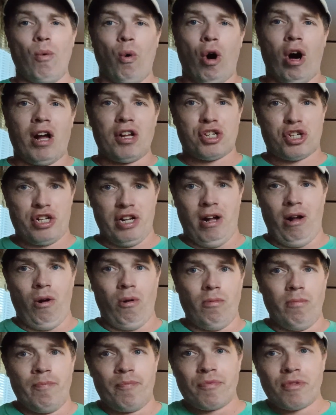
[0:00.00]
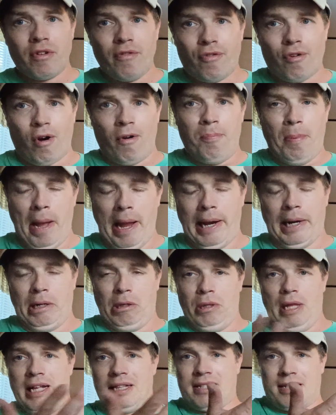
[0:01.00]
washed out for a
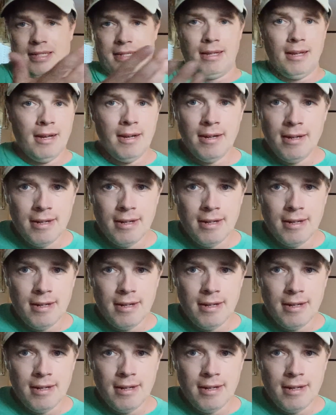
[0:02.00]
panel that's,